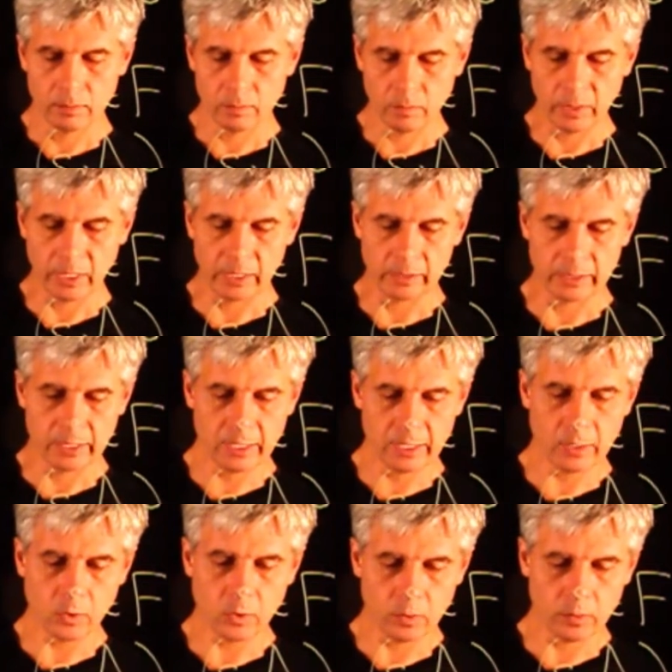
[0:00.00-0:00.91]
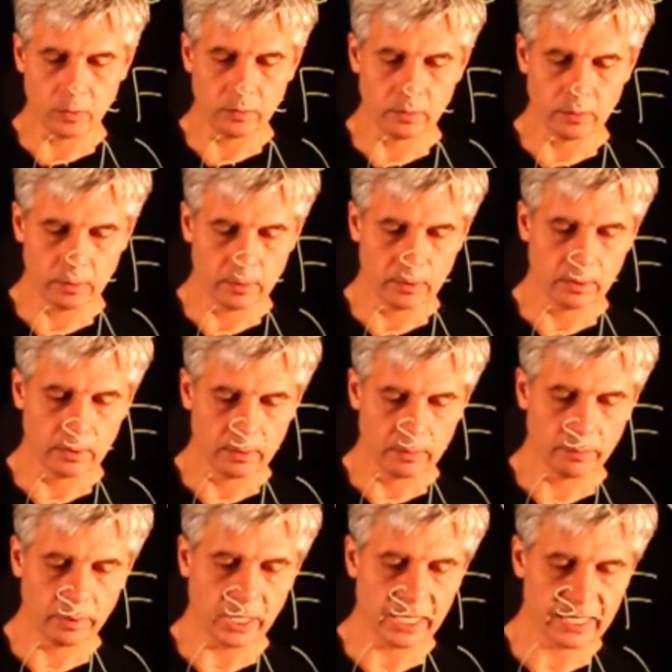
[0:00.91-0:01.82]
well, 0
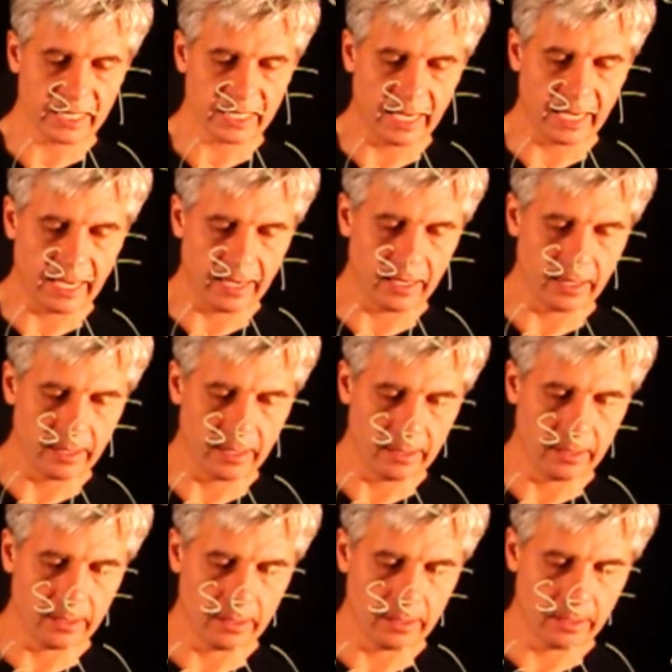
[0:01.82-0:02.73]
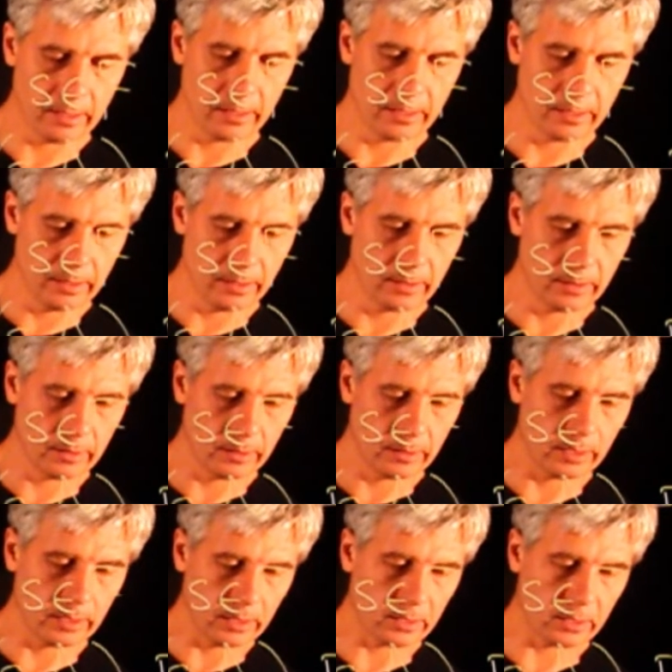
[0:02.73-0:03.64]
plus A
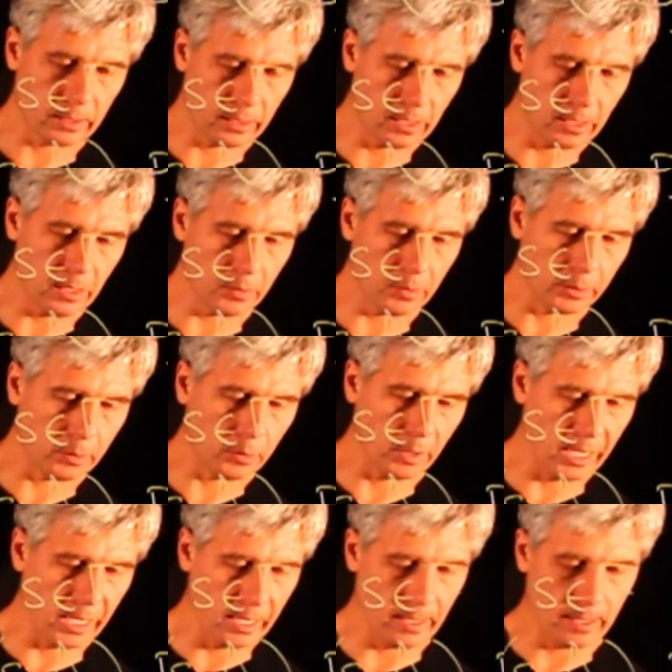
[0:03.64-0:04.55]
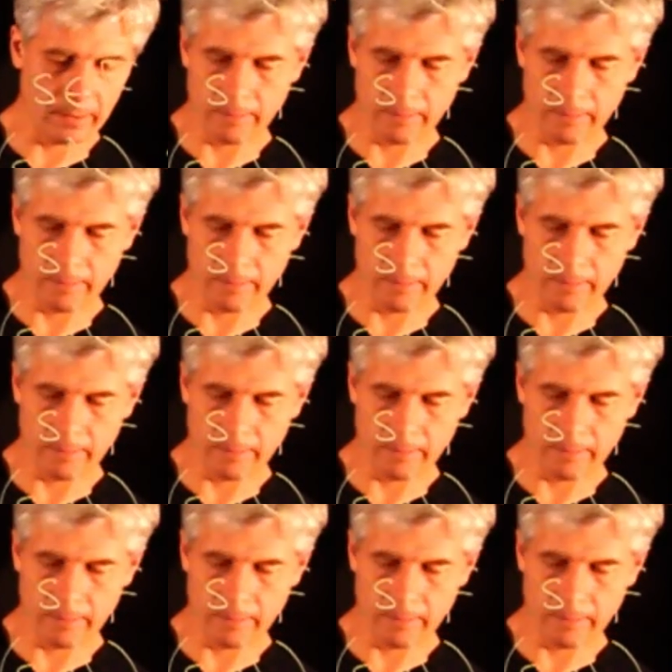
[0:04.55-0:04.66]
is equal to A.